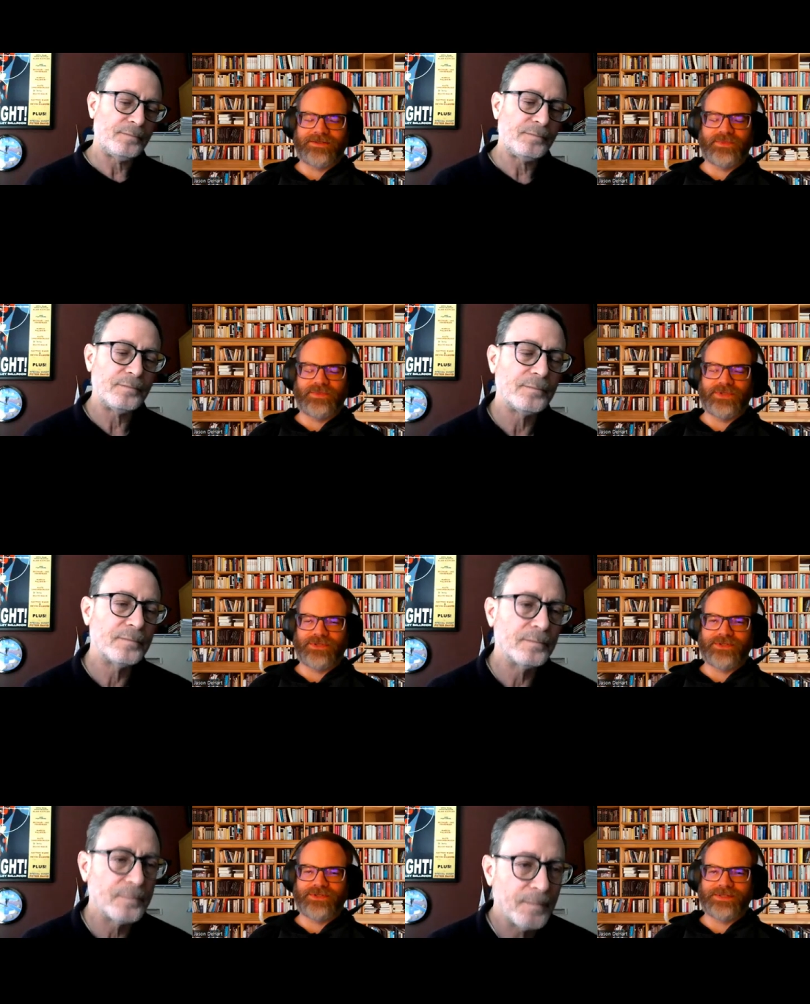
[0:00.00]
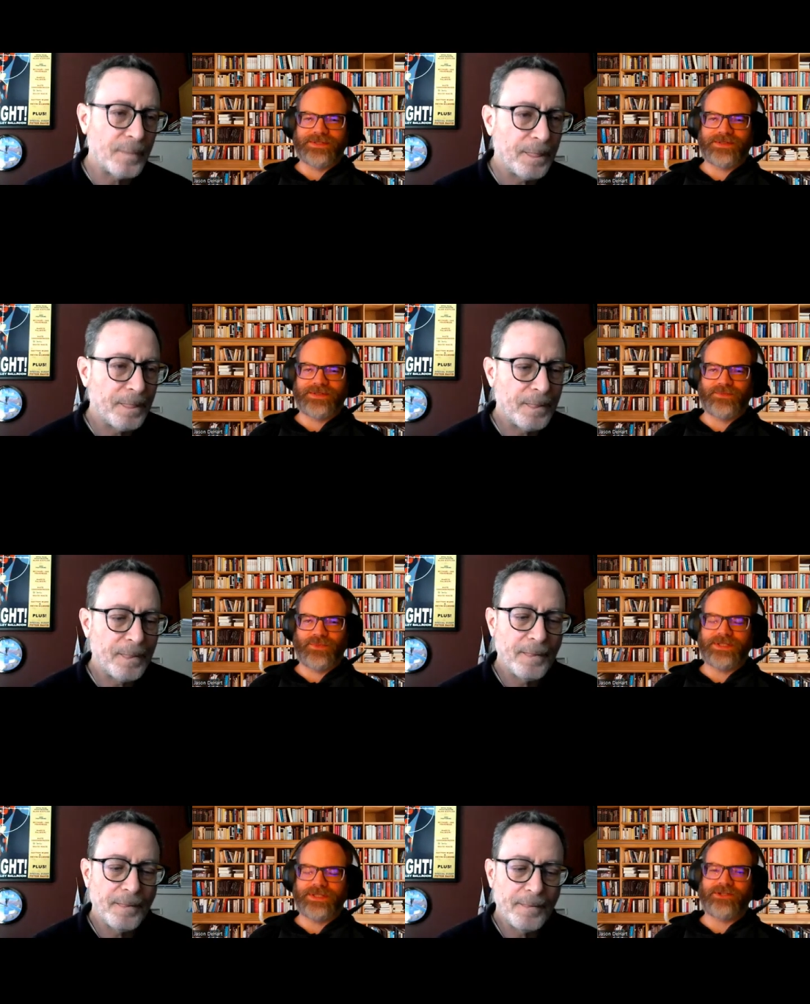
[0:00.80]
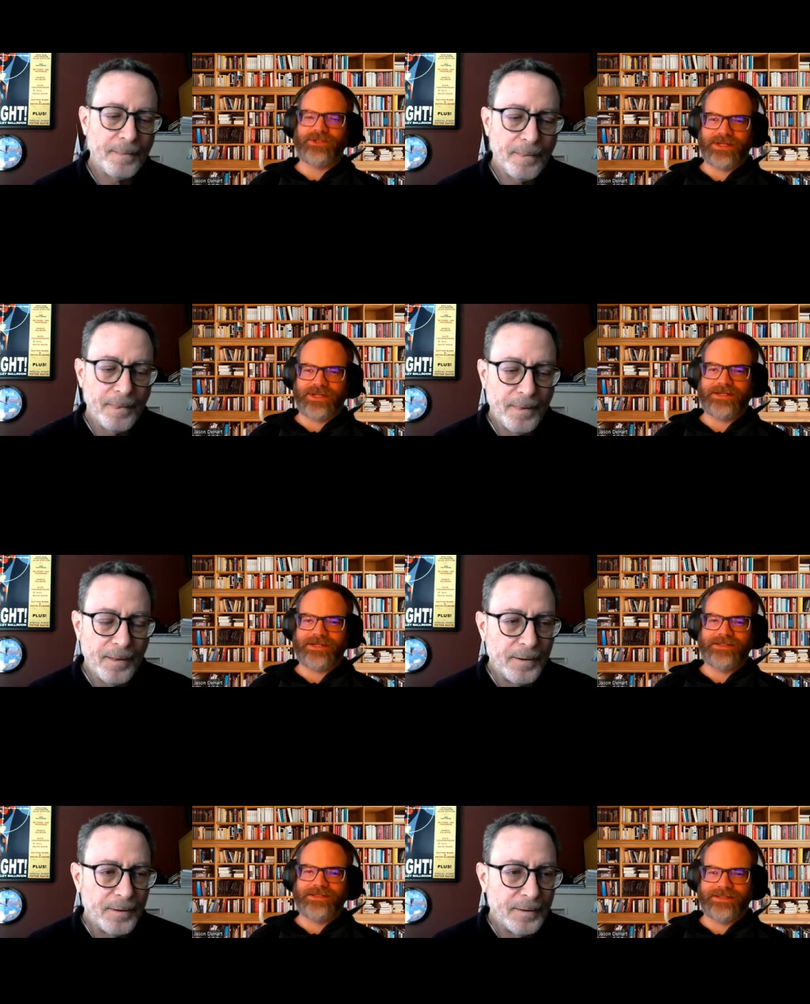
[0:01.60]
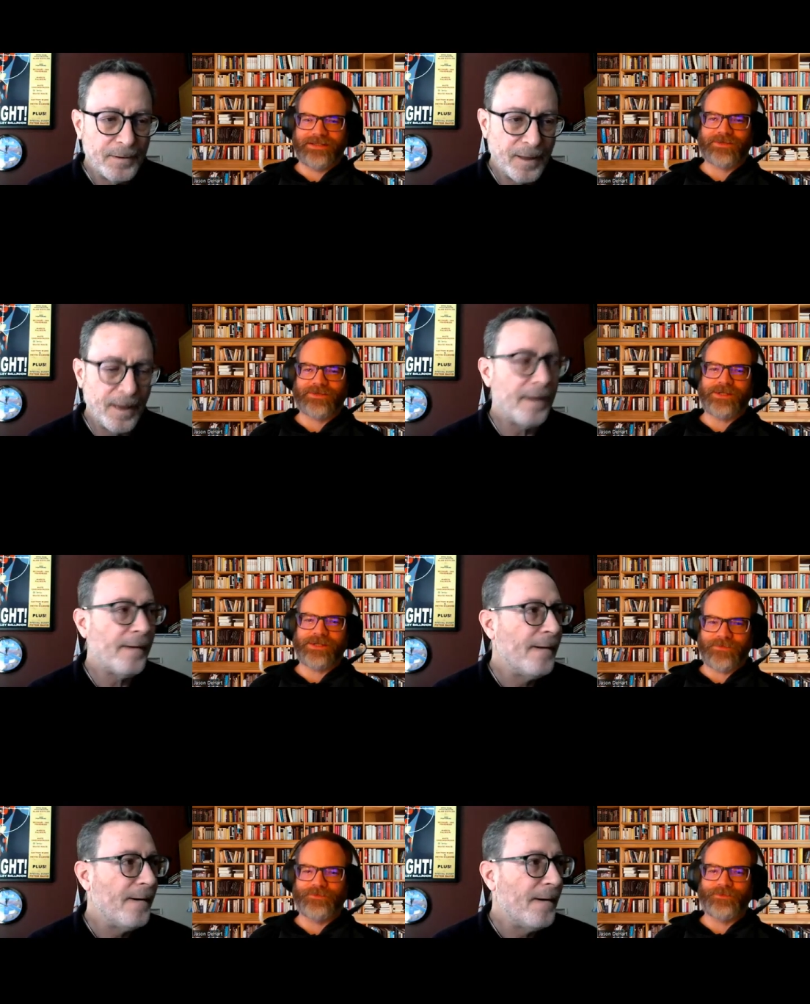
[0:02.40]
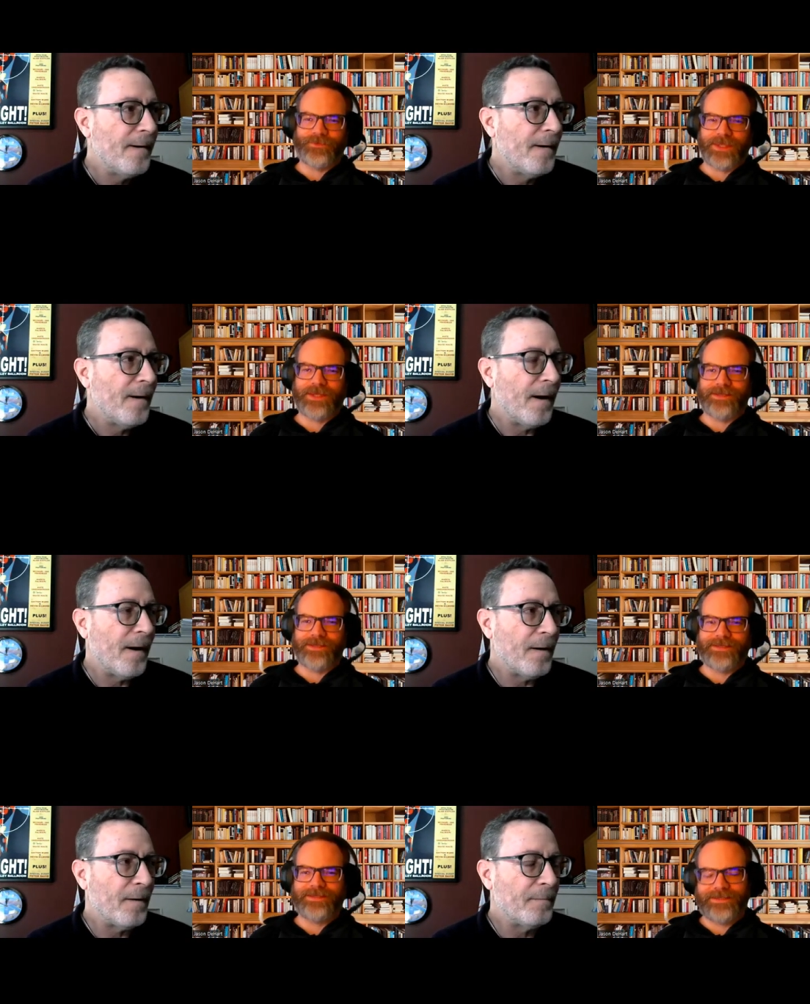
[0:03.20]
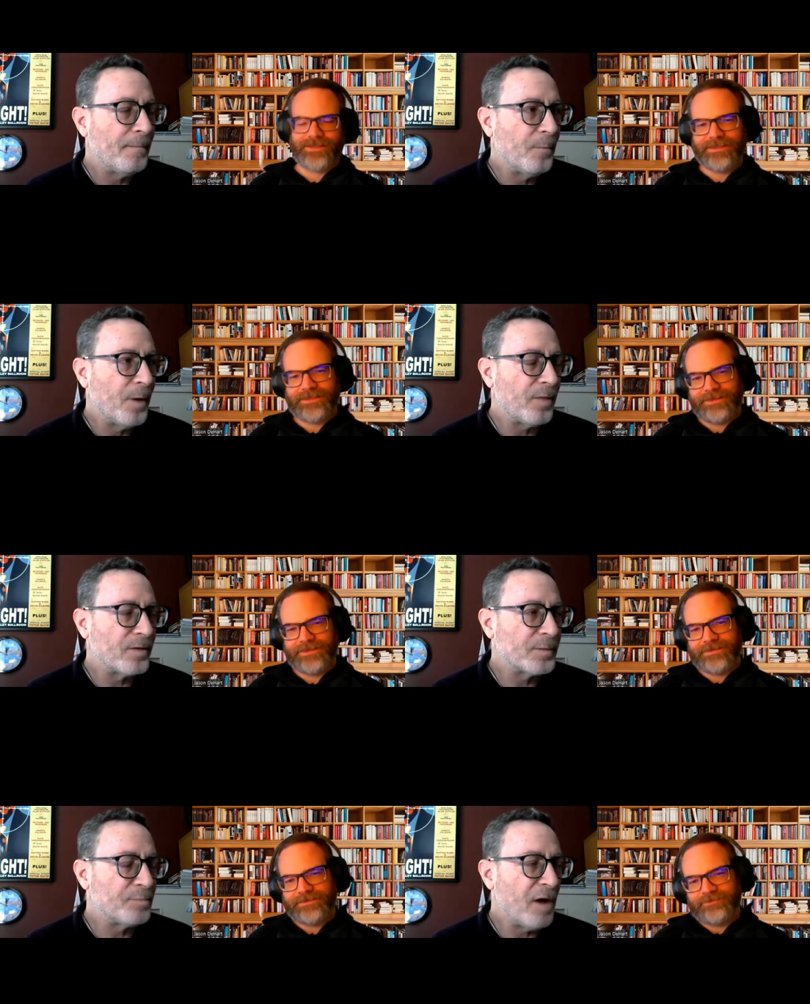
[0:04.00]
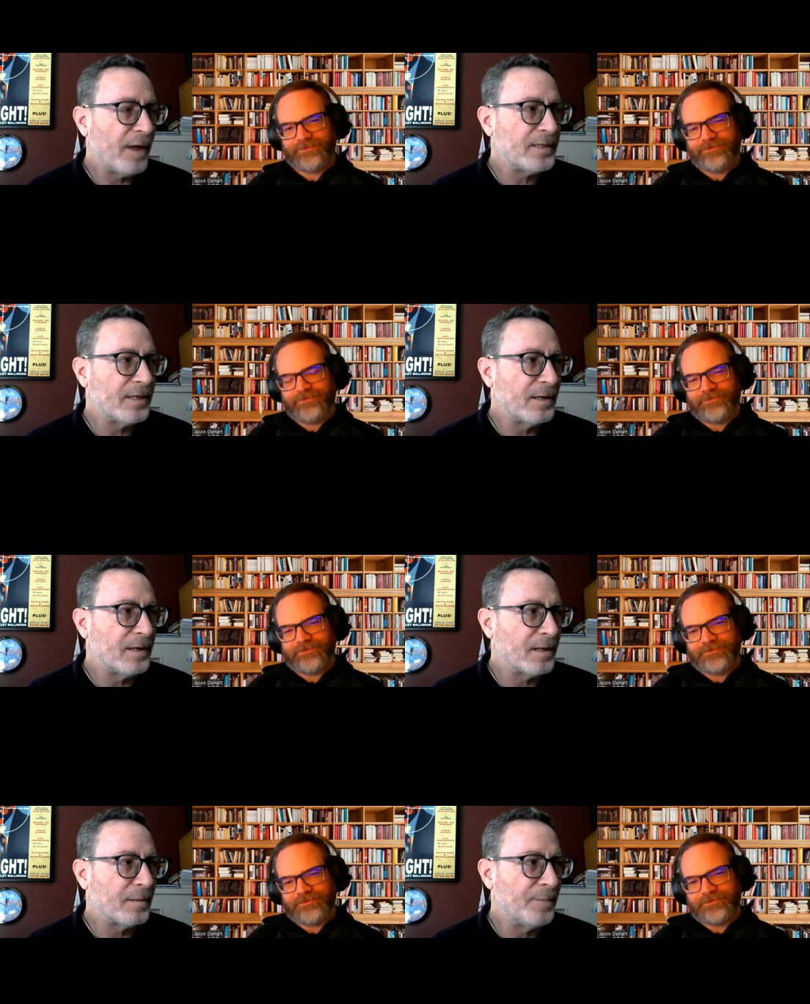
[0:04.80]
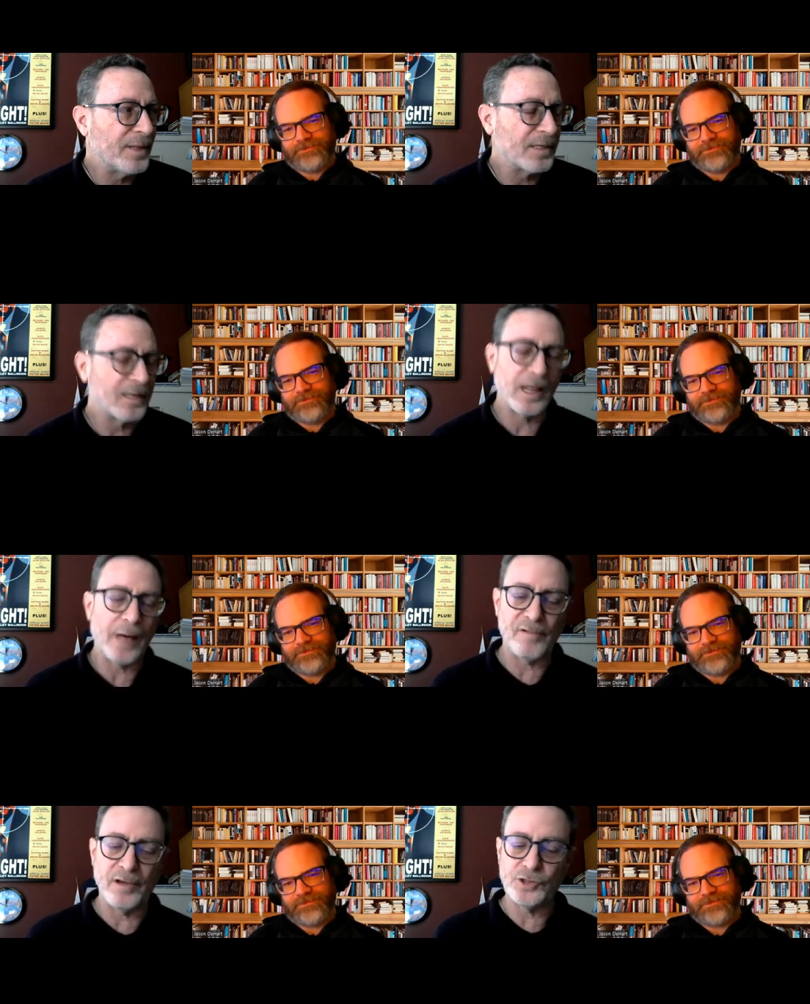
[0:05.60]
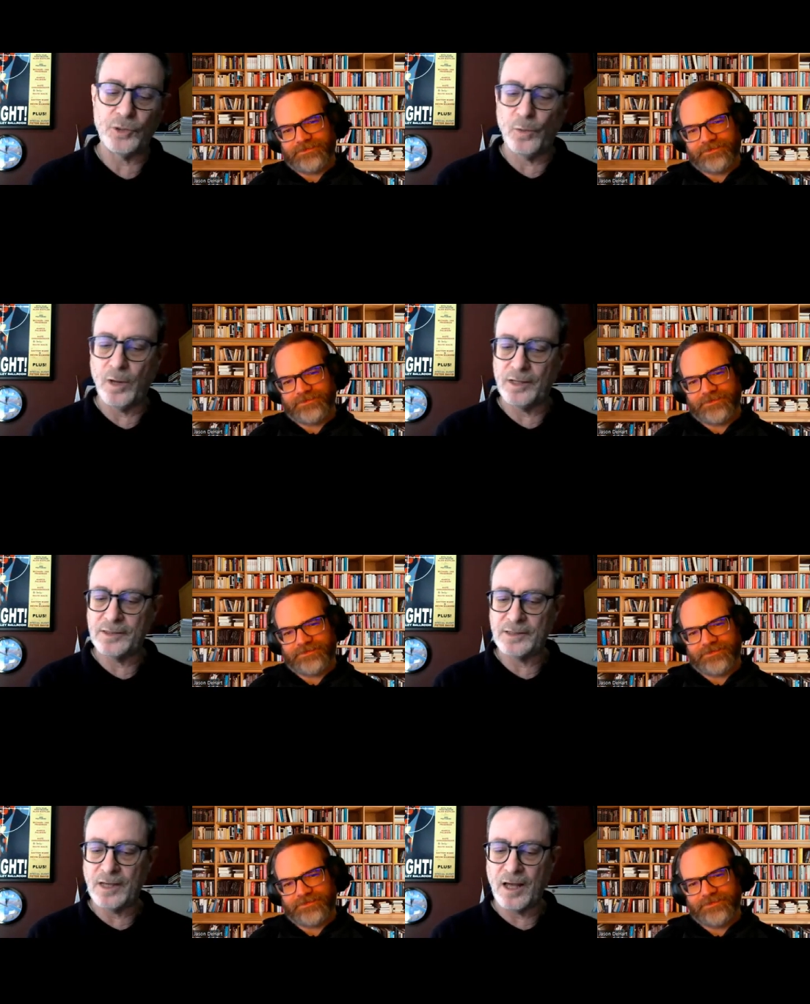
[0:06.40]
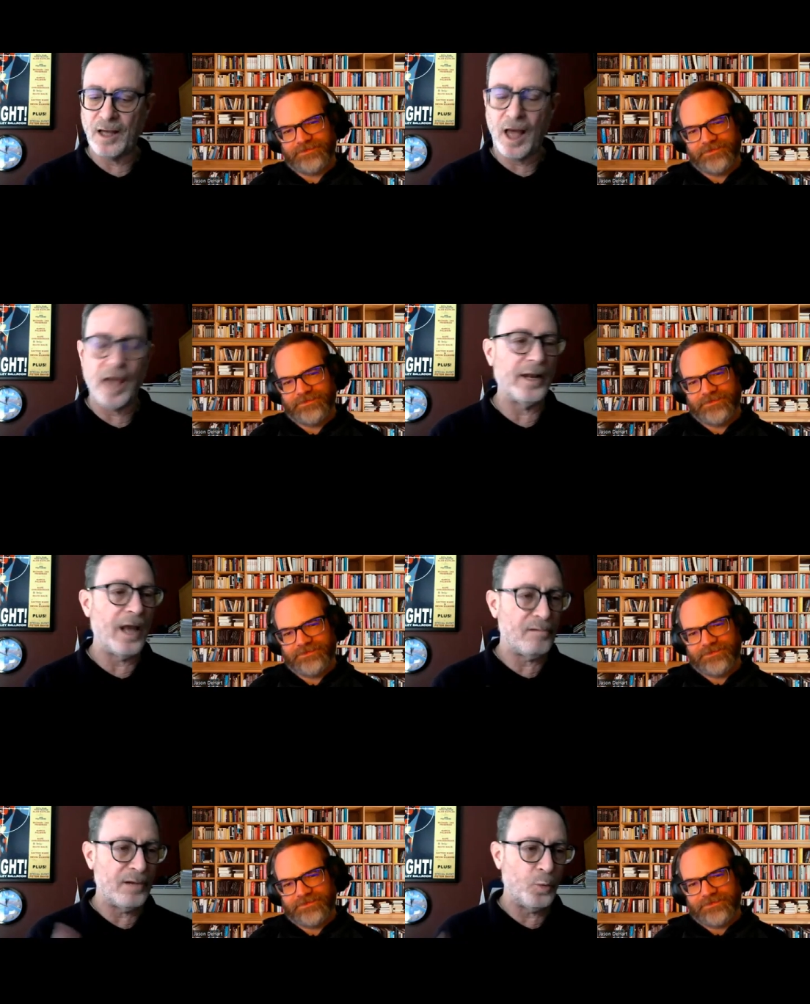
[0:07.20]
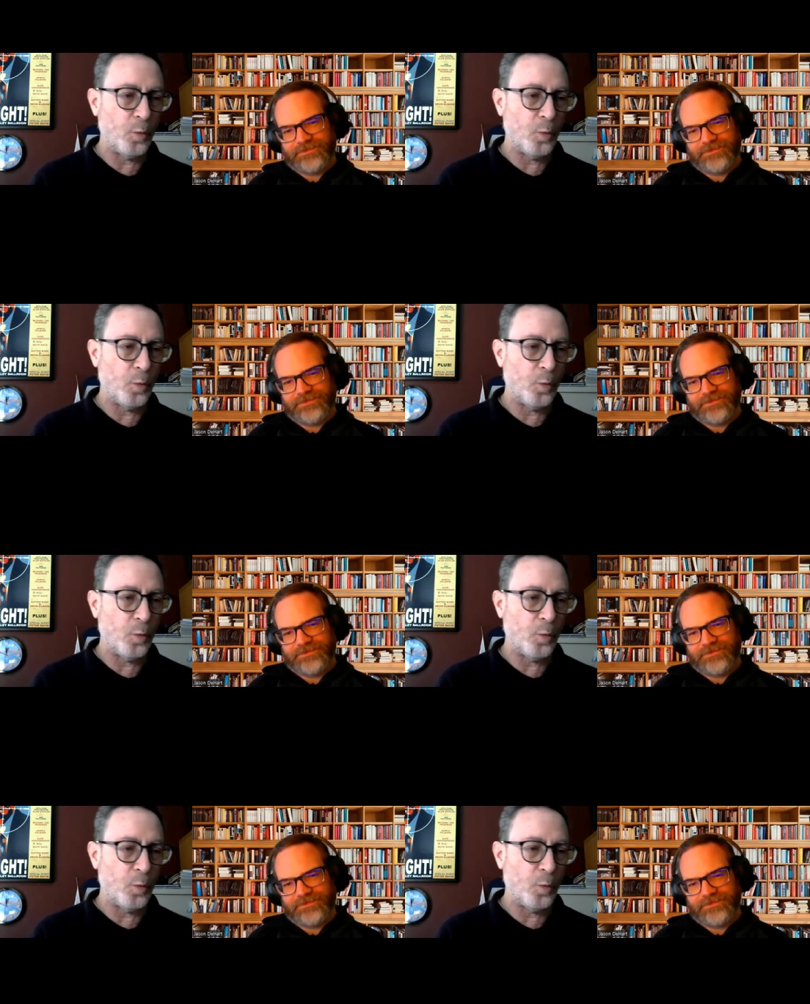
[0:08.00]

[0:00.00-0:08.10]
Speaker 1: Doom Patrol is pretty legendary.
Speaker 2: Yeah. Well. yeah. Um, one of the surprising bits of collaboration was mm-hmm. uh, I inherited